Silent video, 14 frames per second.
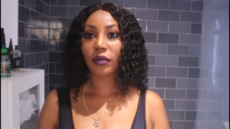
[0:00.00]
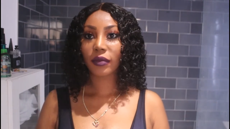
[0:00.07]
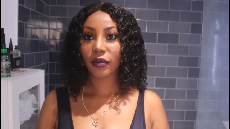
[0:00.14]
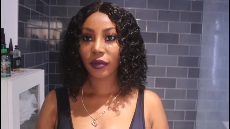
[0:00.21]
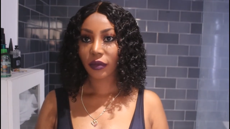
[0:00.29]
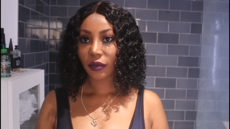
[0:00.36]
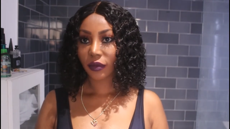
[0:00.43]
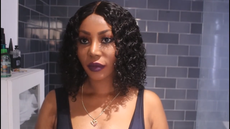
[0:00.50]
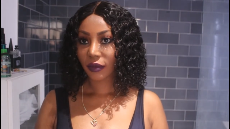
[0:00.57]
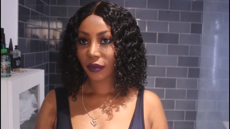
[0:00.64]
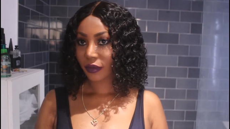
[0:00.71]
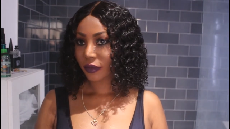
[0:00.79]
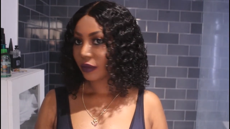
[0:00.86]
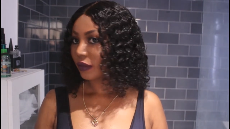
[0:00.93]

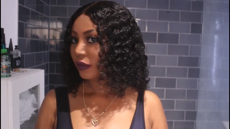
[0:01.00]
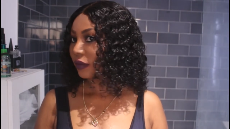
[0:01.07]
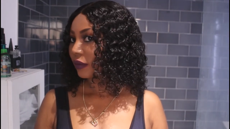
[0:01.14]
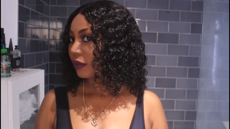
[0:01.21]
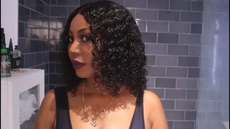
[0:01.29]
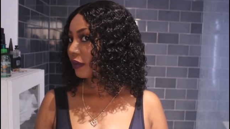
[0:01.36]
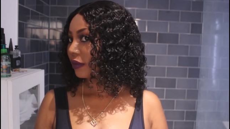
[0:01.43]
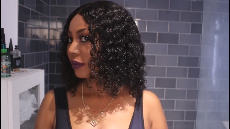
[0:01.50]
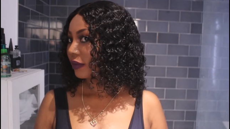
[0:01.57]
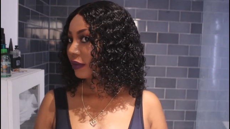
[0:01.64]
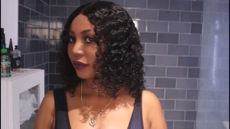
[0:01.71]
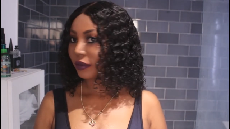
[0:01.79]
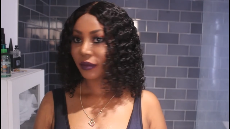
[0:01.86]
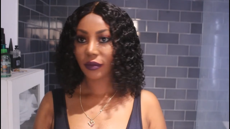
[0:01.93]

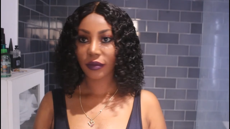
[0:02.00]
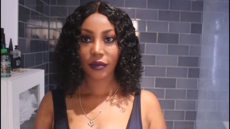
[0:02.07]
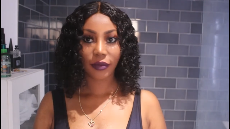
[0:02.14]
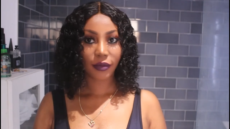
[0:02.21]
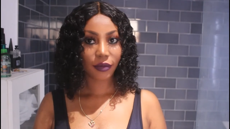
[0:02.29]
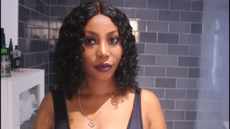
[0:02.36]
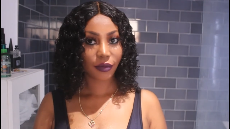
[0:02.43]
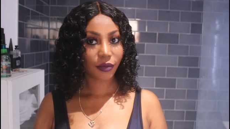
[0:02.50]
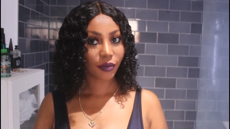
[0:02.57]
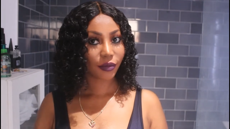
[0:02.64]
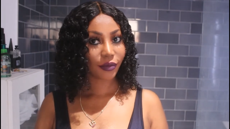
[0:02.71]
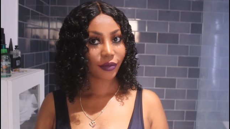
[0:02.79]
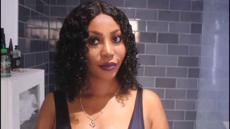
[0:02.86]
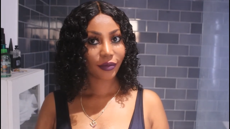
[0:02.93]

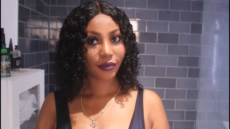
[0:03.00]
(silence)